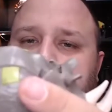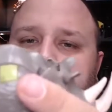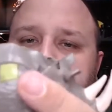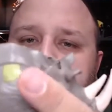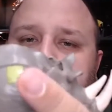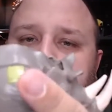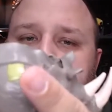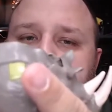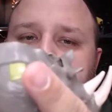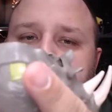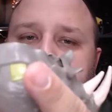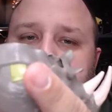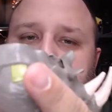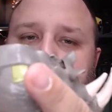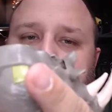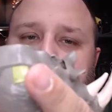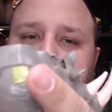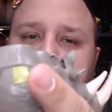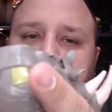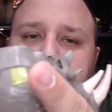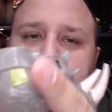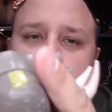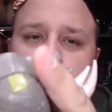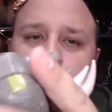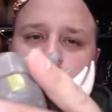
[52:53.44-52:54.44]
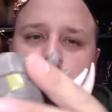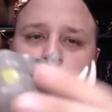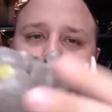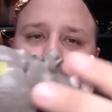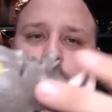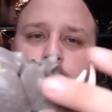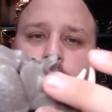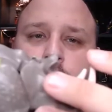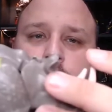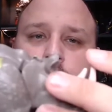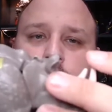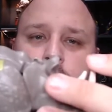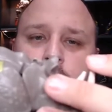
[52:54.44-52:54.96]
so, yeah, Rhinox is
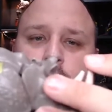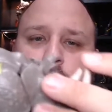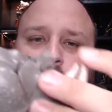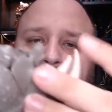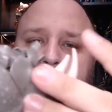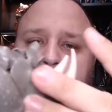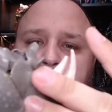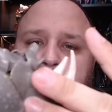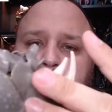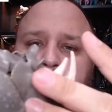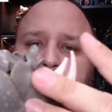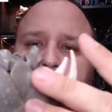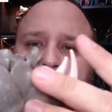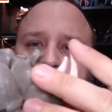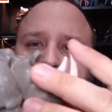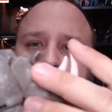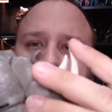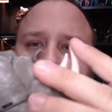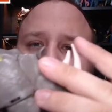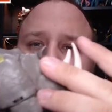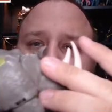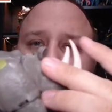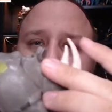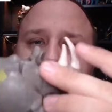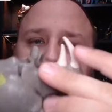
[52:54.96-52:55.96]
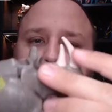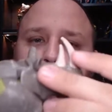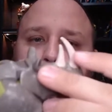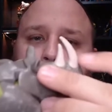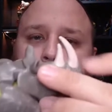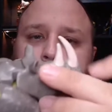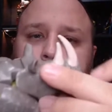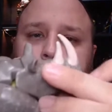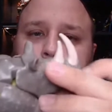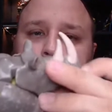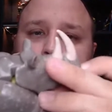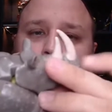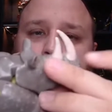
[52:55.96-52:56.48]
pretty cool. Not gonna lie. Good old
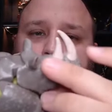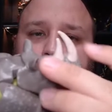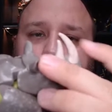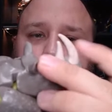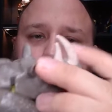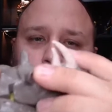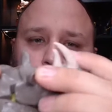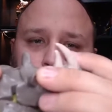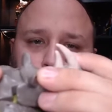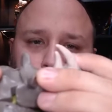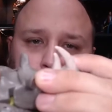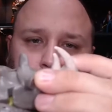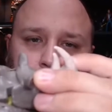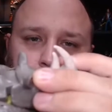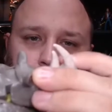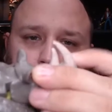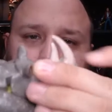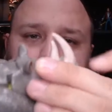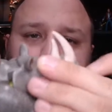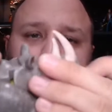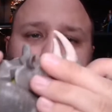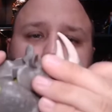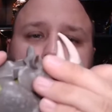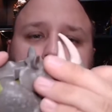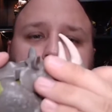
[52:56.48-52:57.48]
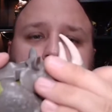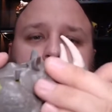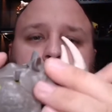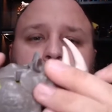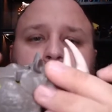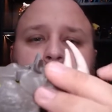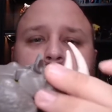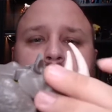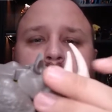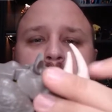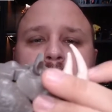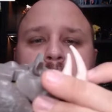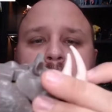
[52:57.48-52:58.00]
Rhinox boy.
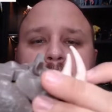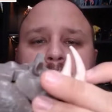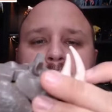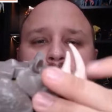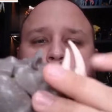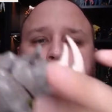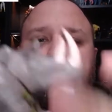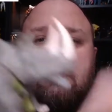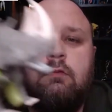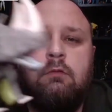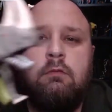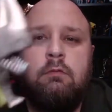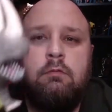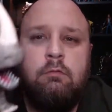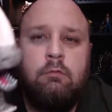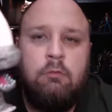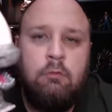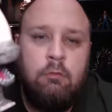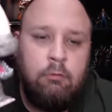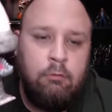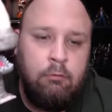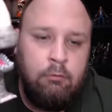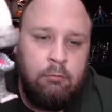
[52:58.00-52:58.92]
Then